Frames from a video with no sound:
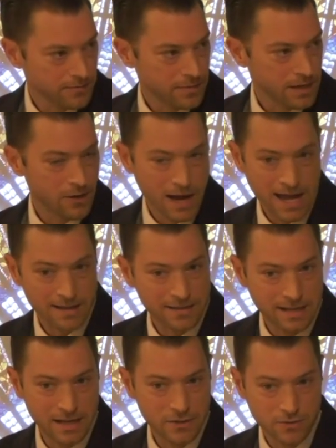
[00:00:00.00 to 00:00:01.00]
They are as
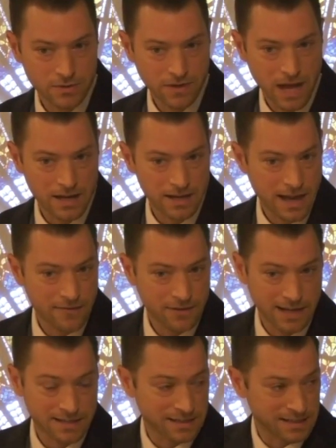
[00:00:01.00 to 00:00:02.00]
the angels of God in heaven,
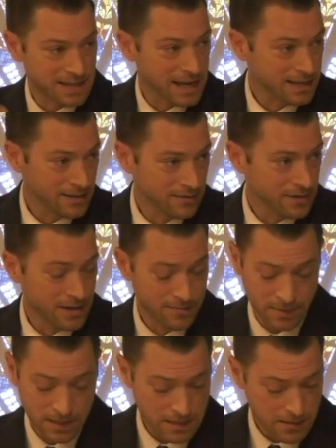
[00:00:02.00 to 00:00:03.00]
as a state of
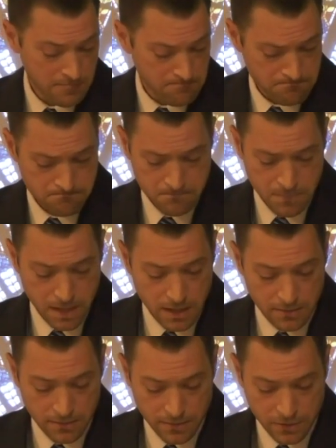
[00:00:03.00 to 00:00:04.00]
them.
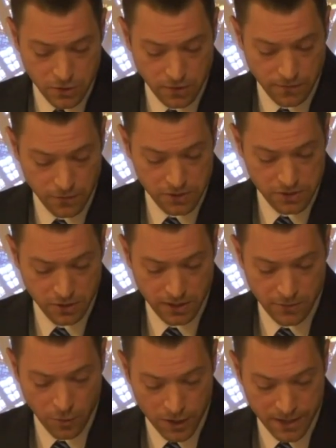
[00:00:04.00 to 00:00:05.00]
Sure, verse
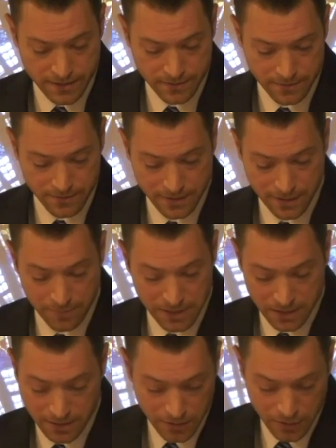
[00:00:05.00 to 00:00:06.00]
31, that would
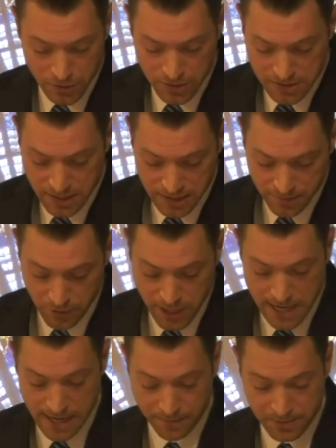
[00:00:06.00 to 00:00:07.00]
be a good study
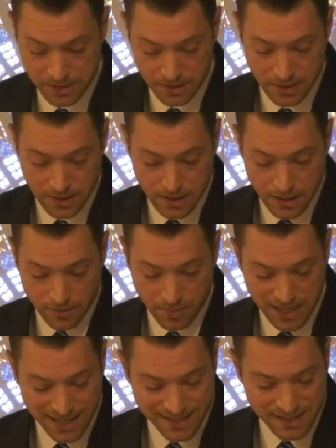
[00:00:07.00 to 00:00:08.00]
perhaps. But
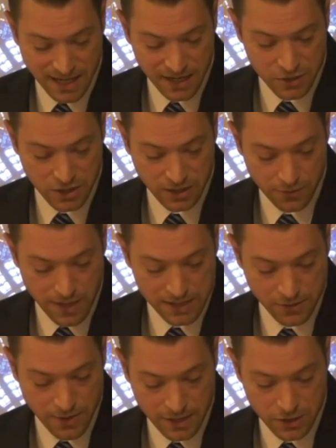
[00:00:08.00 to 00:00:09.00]
as touching the
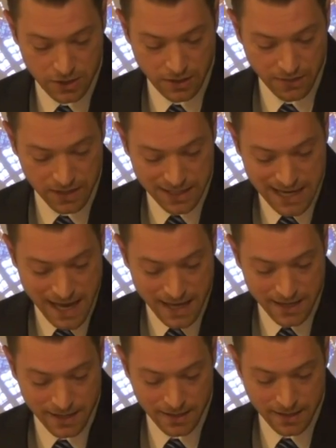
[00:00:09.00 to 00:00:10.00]
resurrection of the
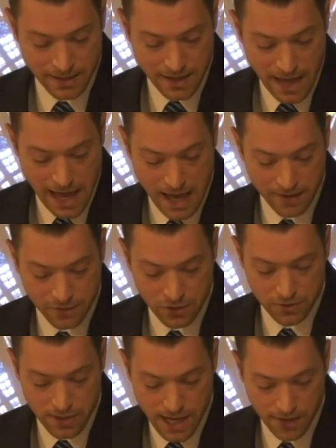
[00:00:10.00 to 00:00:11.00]
dead, have
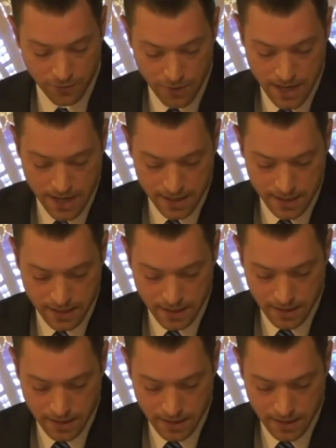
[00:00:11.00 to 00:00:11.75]
you not read